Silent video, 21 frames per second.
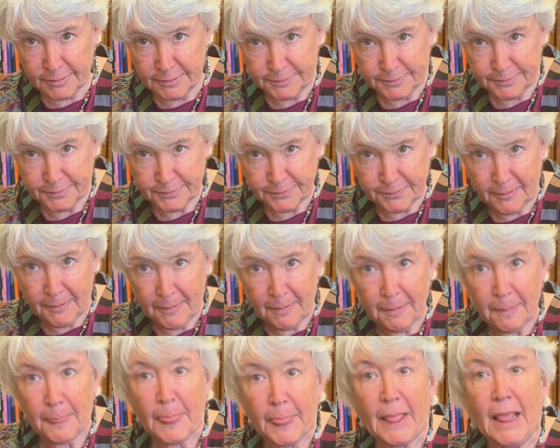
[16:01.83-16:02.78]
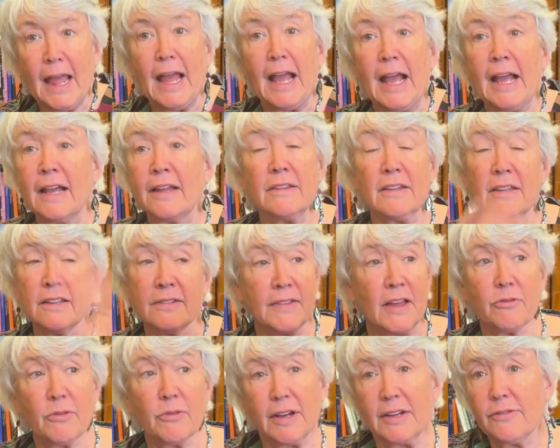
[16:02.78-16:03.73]
And
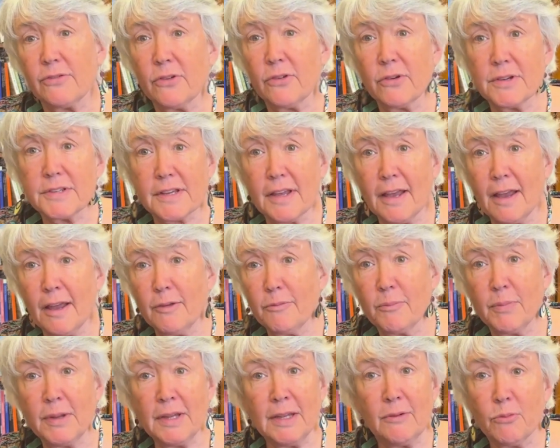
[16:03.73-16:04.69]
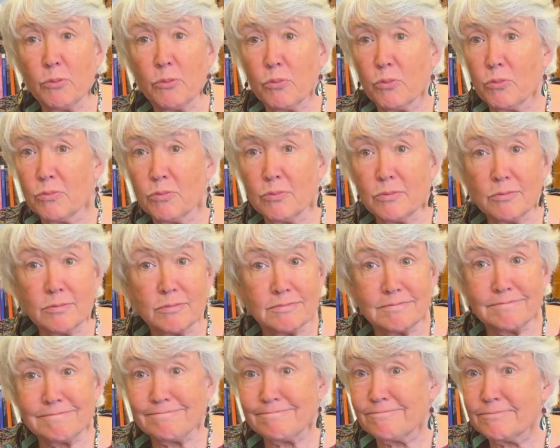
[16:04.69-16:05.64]
that rainforest can't be
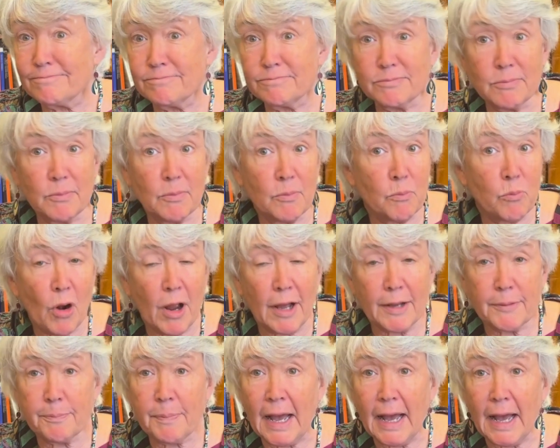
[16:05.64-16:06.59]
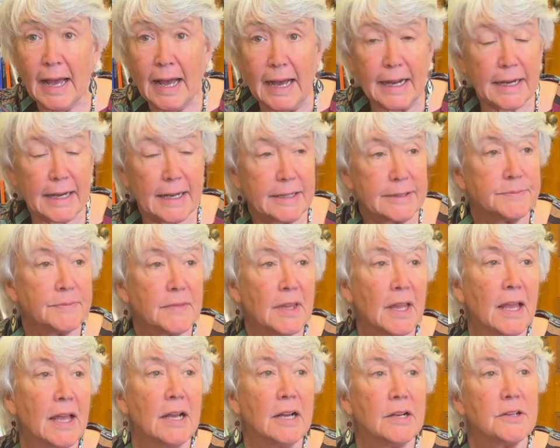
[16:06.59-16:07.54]
brought back.
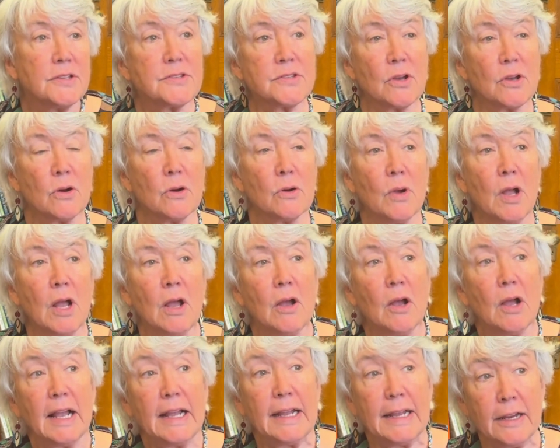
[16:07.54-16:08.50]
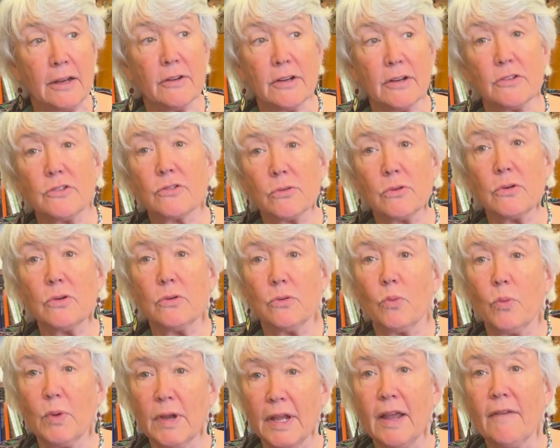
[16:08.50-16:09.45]
So here at Drew,
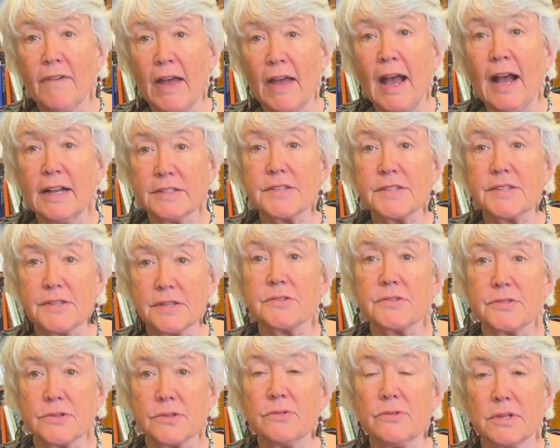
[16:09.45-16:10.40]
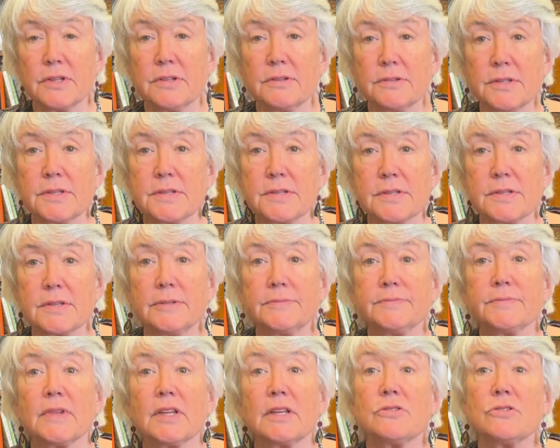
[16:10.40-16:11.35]
we've asked the students
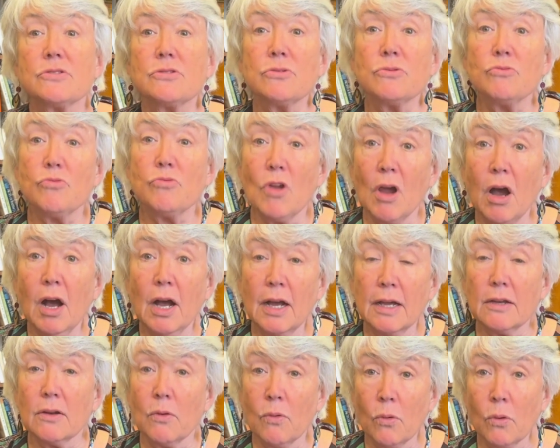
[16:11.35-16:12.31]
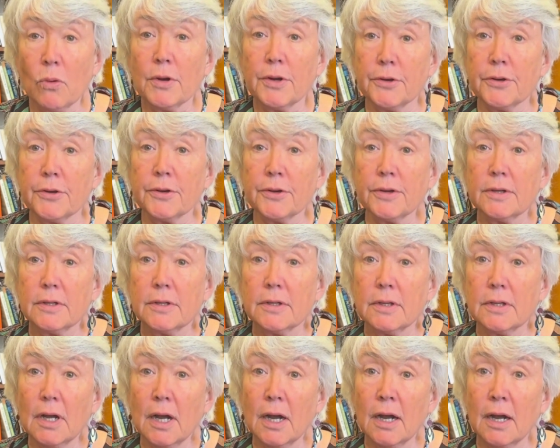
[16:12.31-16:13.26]
to not order,
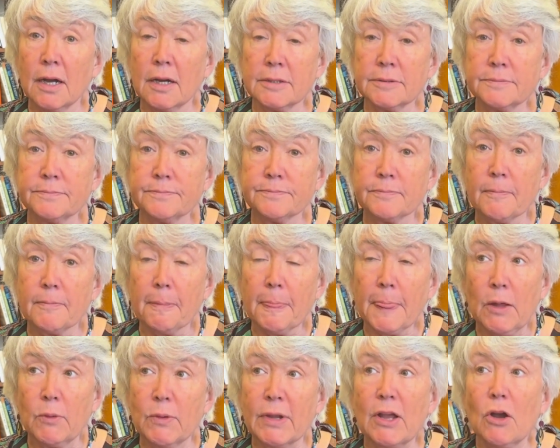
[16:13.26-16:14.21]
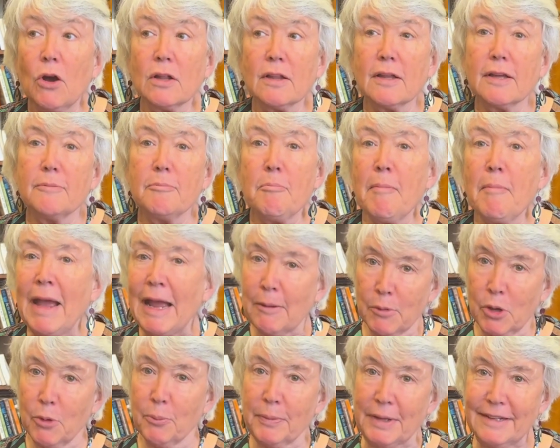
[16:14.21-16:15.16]
we call it
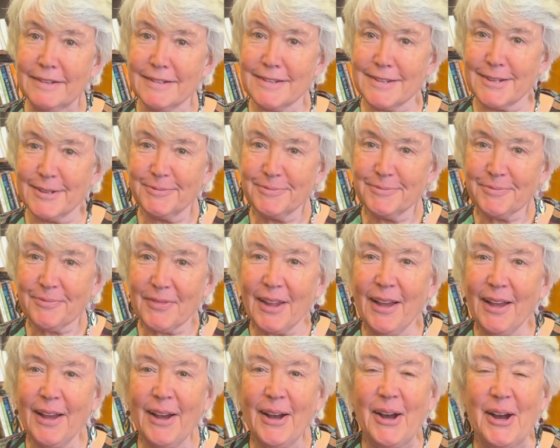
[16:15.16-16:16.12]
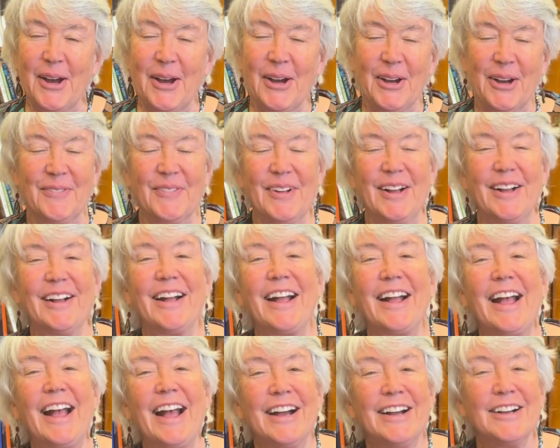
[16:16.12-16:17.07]
mammal meat.
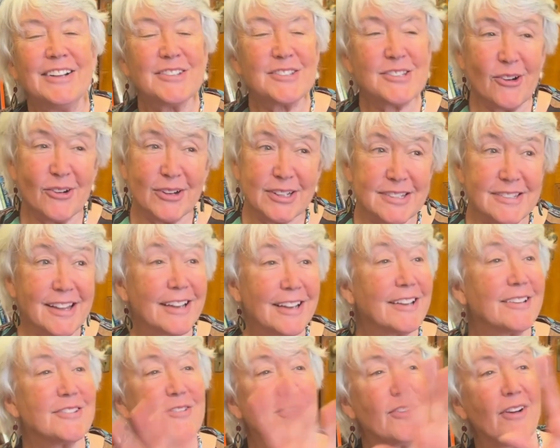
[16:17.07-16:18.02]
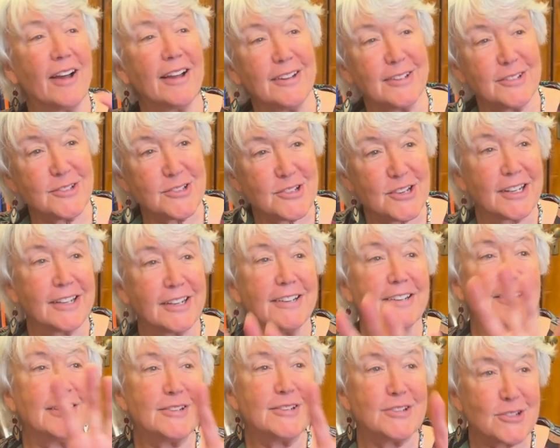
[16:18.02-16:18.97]
So it's fine on
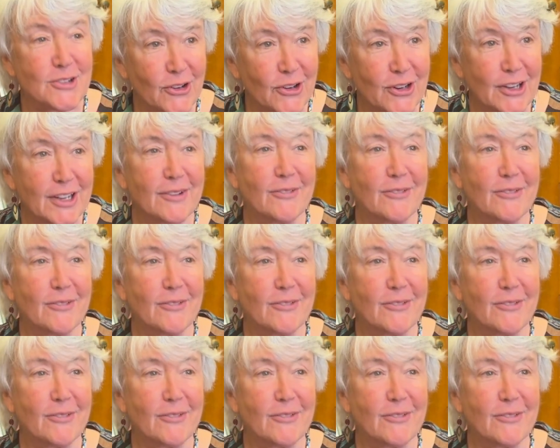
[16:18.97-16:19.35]
chicken and turkey.